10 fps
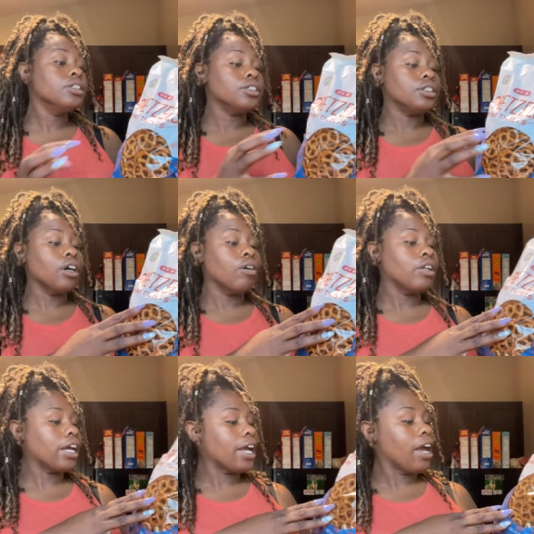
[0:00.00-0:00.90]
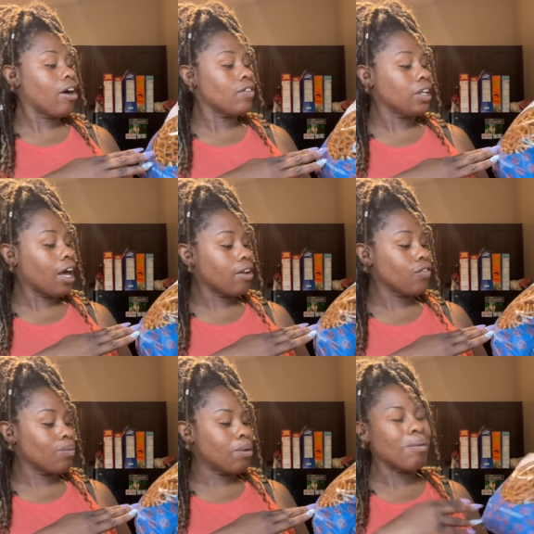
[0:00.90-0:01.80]
So they can't have a lot of
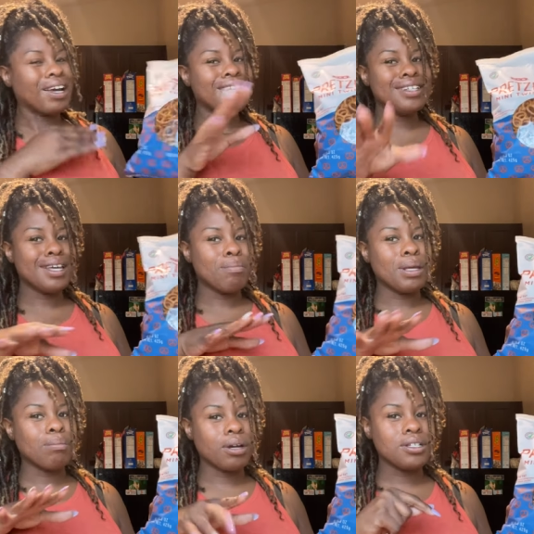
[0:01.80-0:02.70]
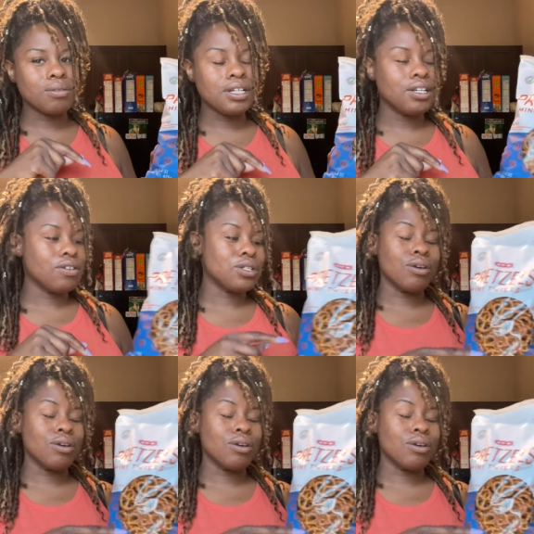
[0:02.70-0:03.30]
it, but my kids ain't big pretzel eaters,